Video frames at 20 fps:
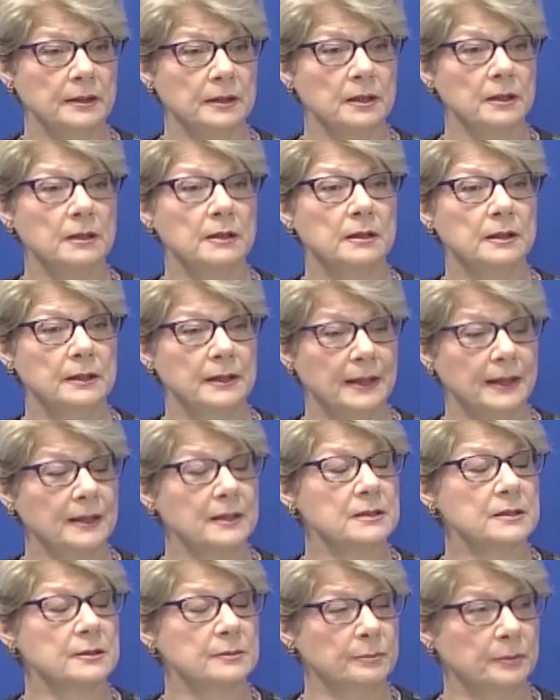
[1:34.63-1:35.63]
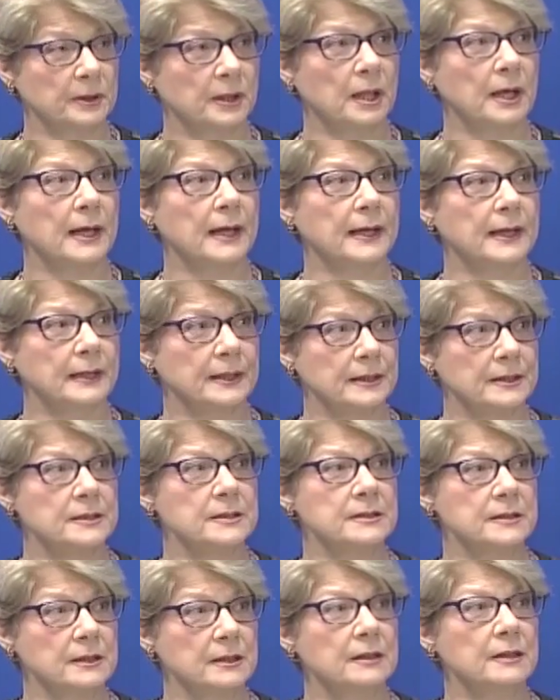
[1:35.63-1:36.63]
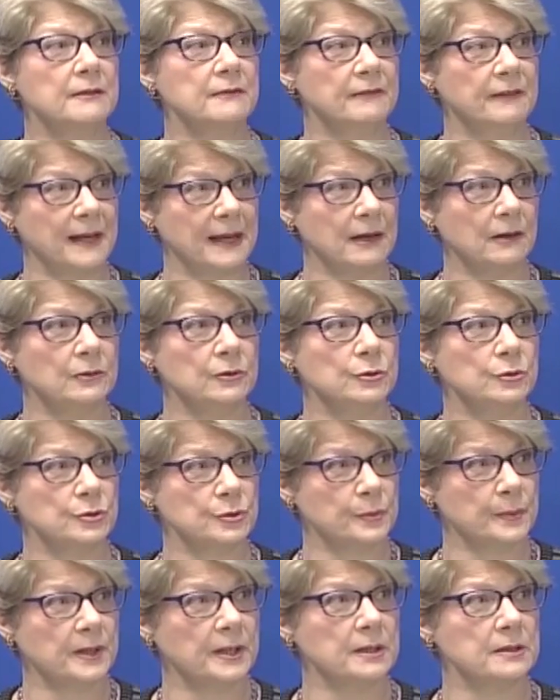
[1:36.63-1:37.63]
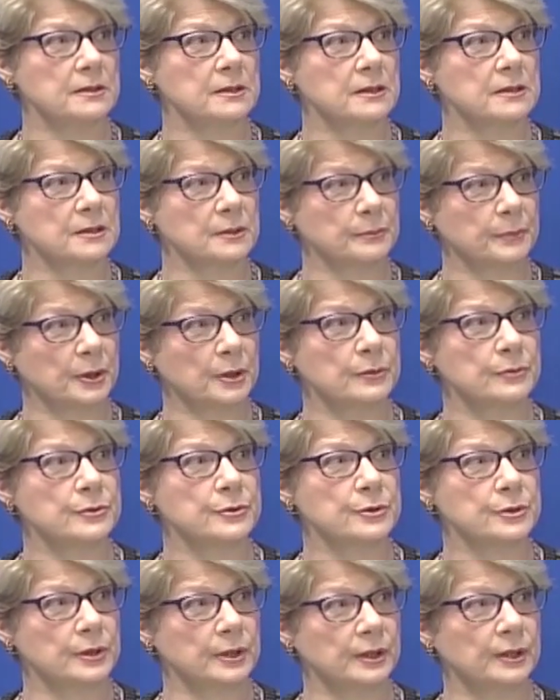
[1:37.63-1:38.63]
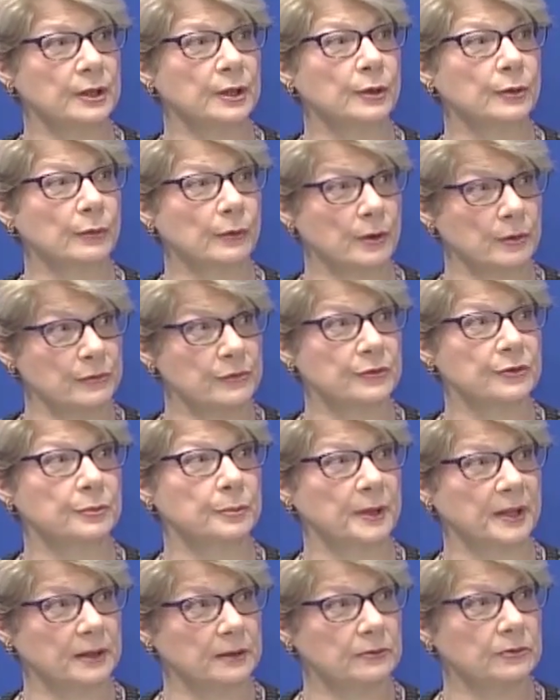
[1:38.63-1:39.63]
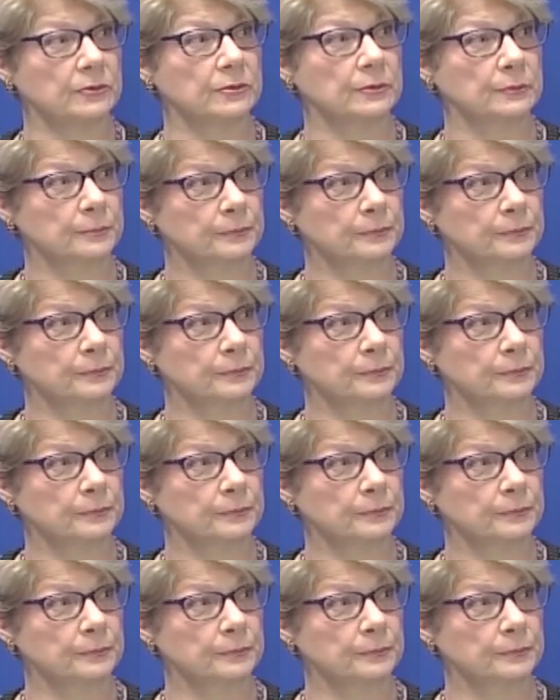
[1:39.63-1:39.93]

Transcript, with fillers: think the next play is in the value space as opposed to in the growth space.